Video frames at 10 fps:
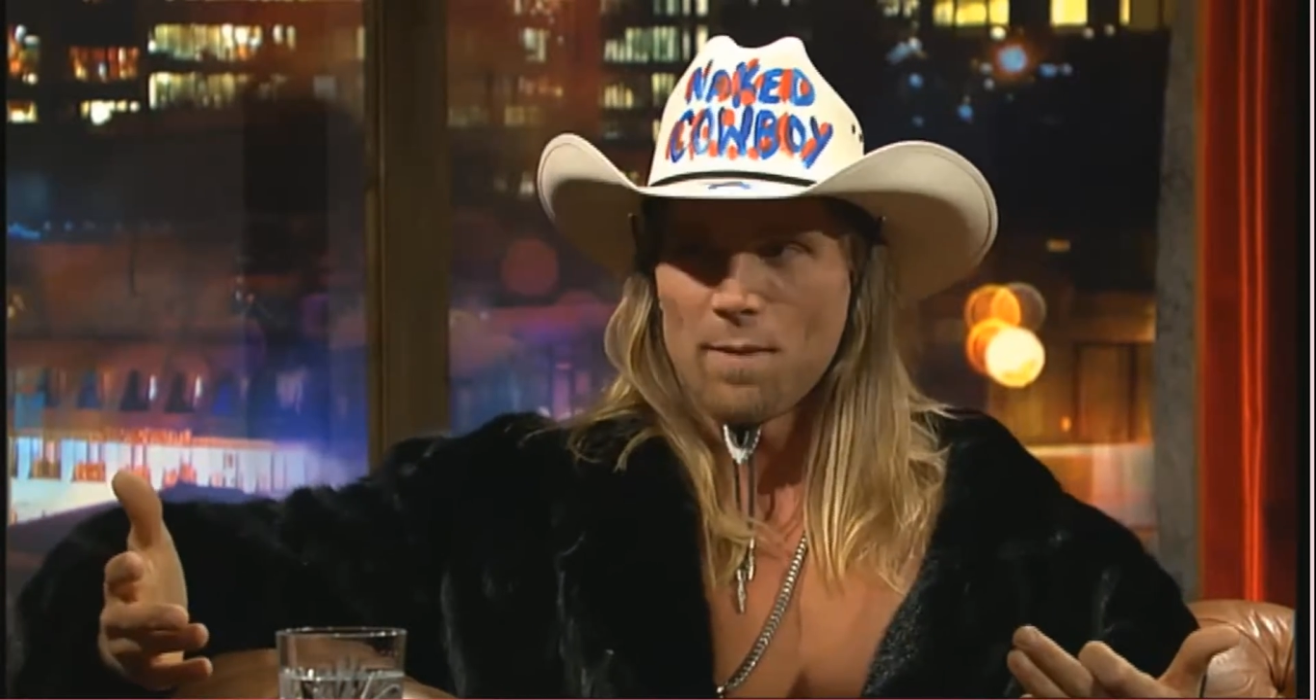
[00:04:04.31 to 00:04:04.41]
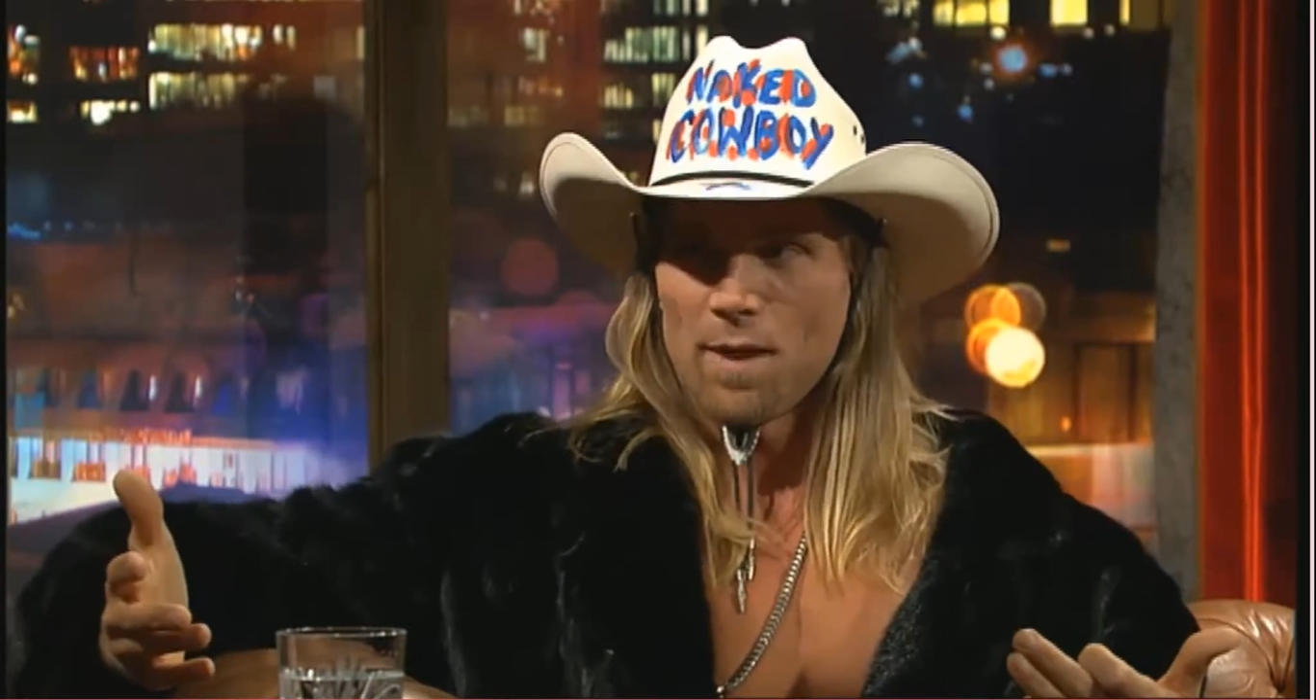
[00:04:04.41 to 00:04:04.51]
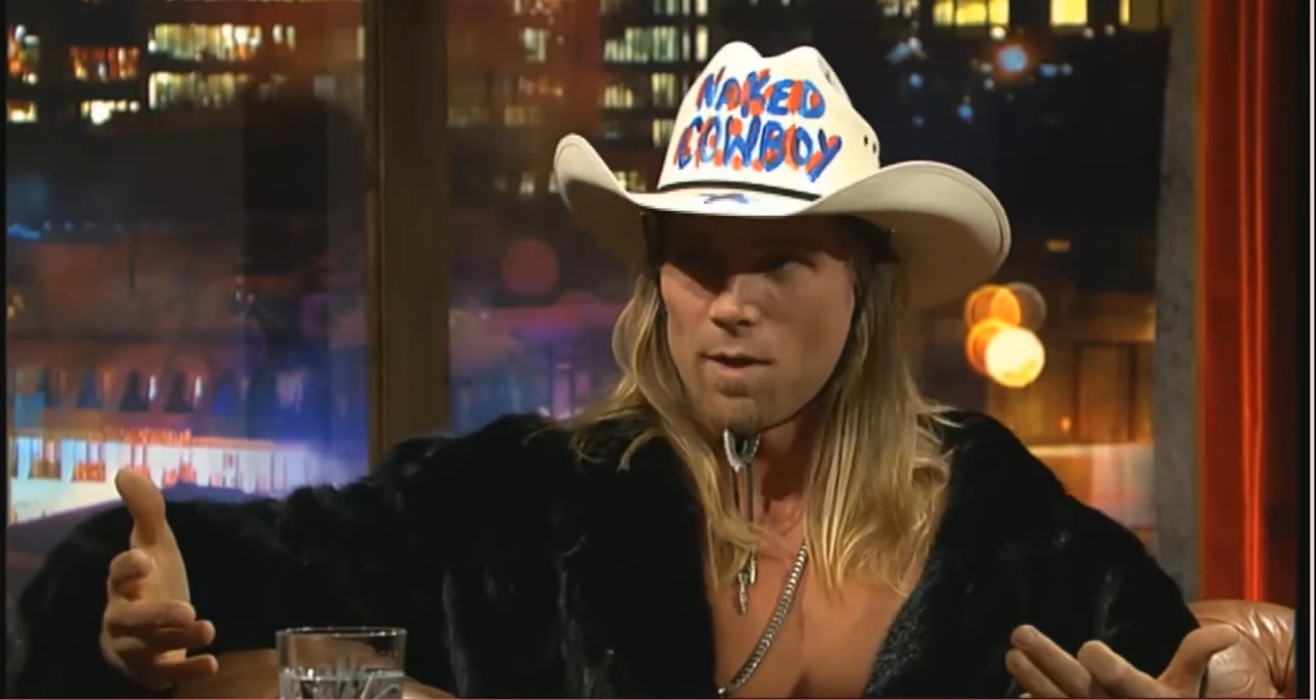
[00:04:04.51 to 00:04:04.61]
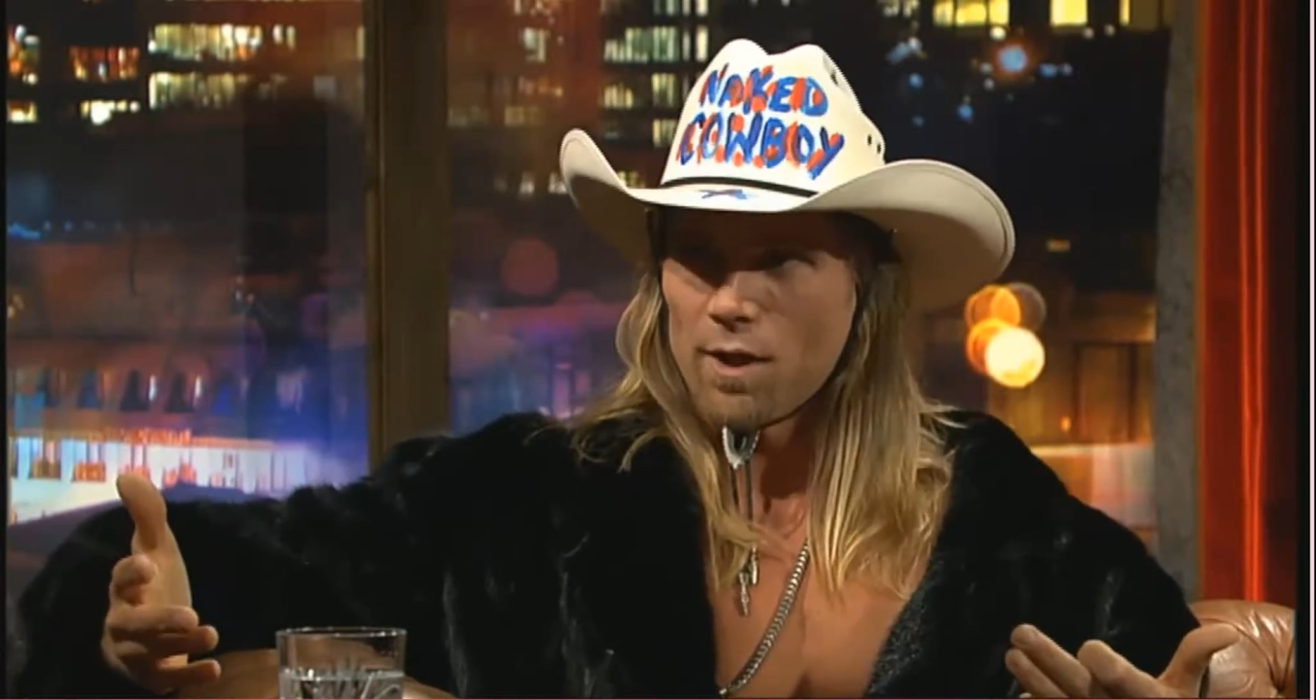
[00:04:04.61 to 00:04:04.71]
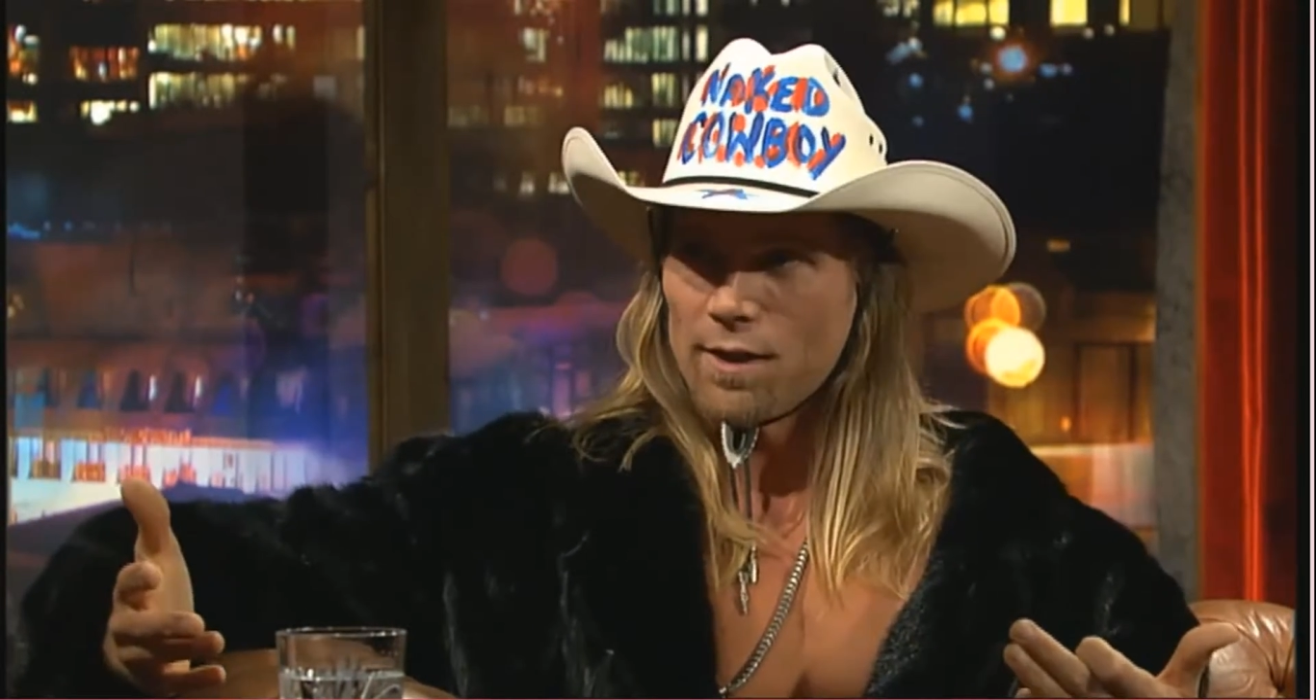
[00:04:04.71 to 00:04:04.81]
I
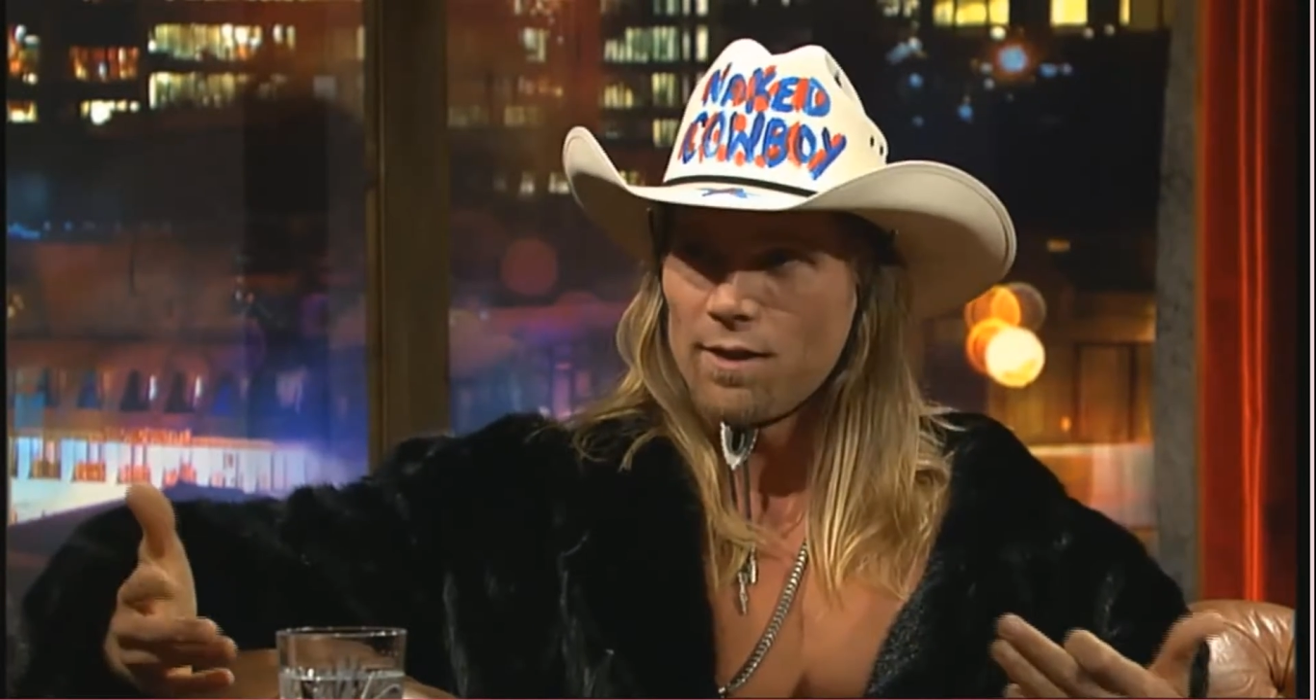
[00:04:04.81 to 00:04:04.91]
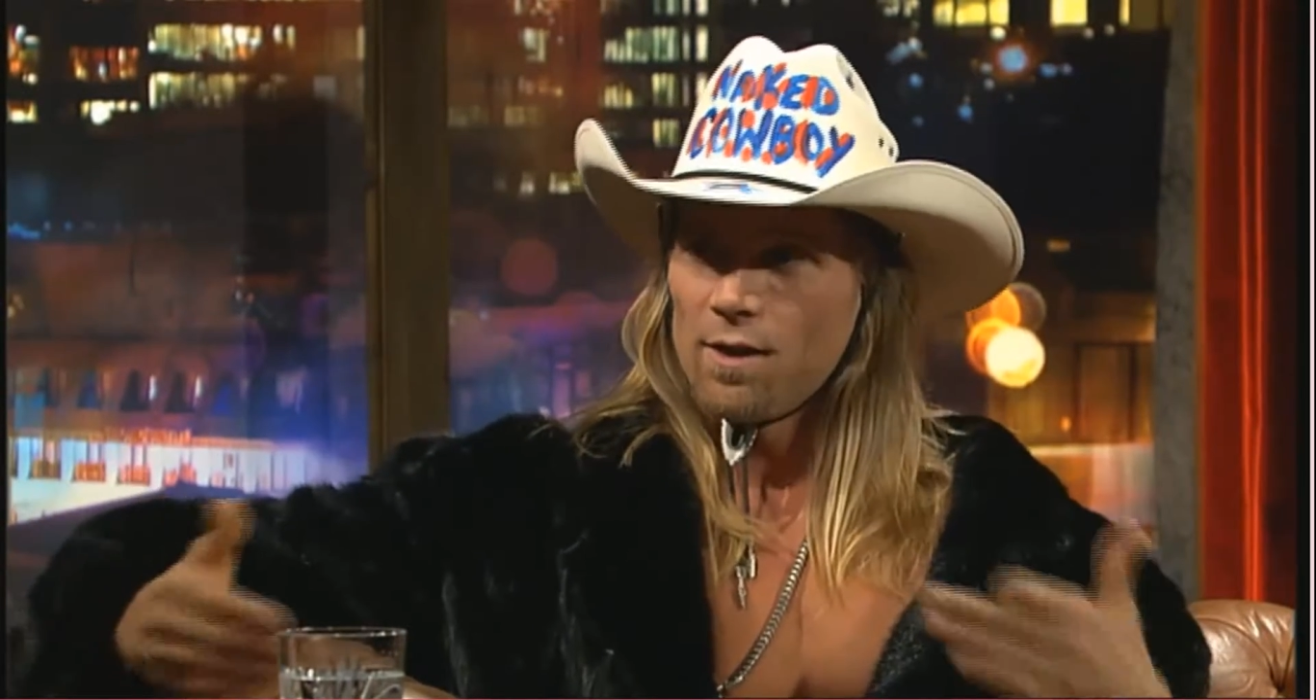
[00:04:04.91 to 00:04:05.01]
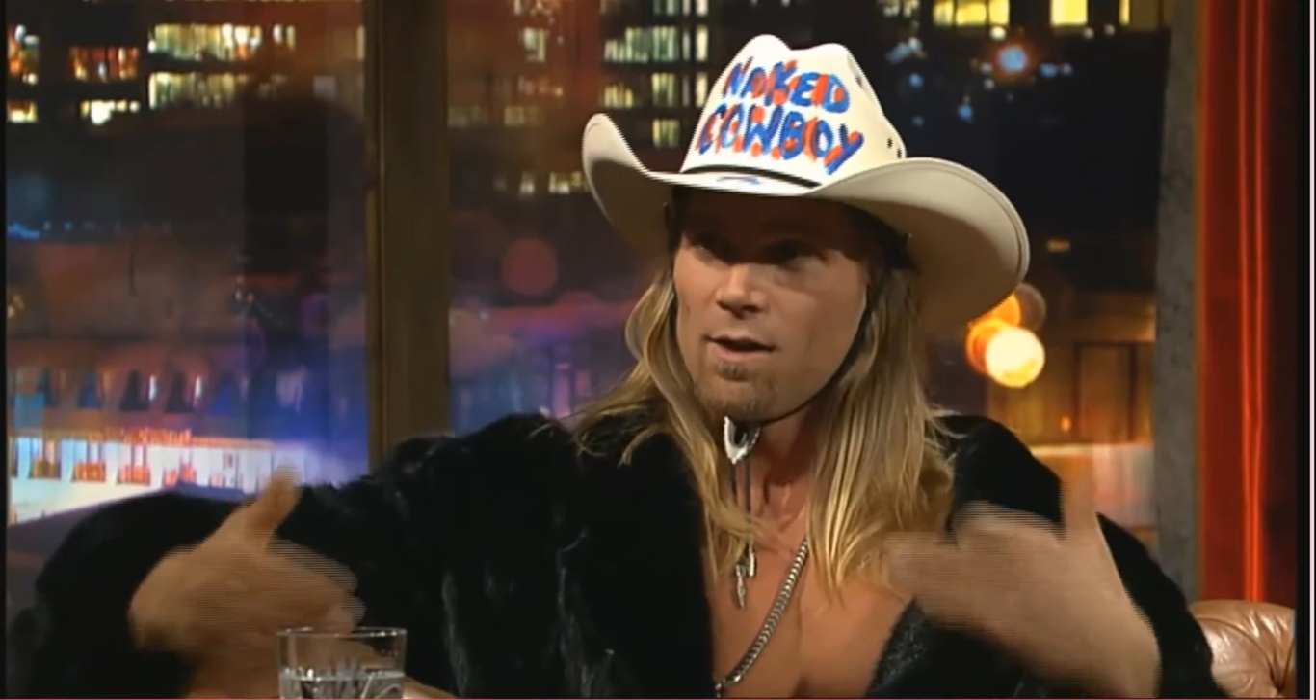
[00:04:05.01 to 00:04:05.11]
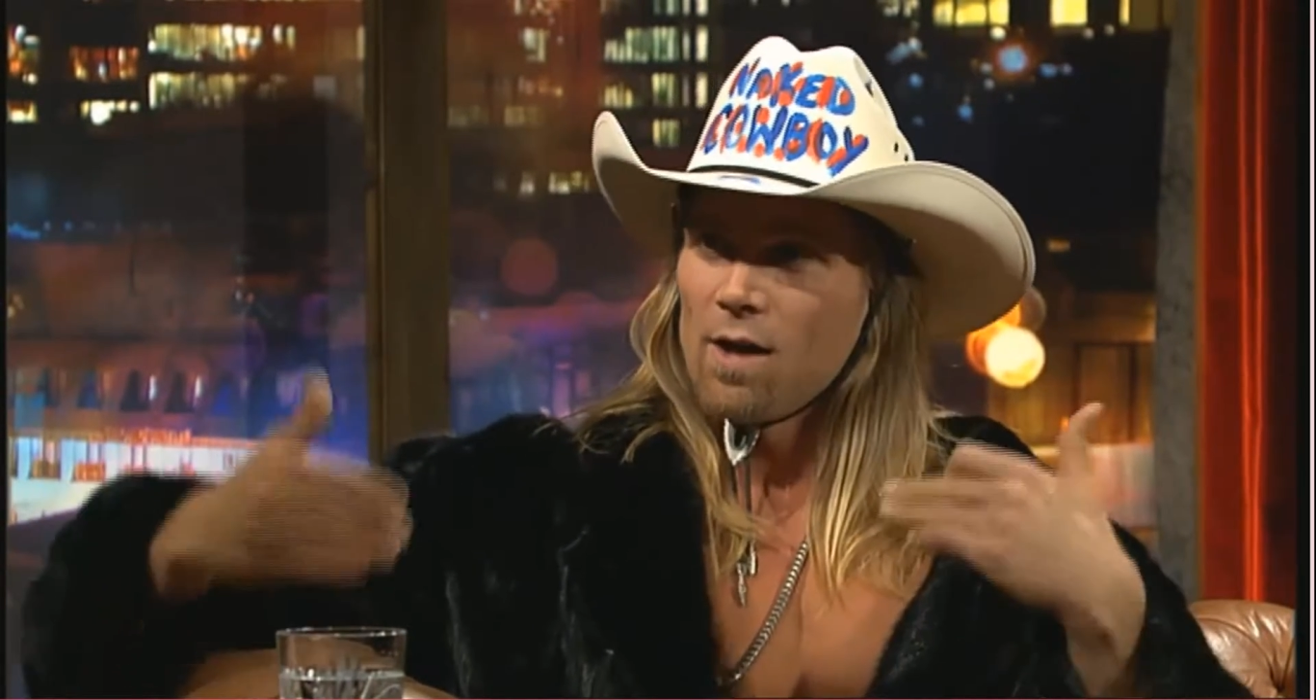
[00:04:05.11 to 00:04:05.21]
made money.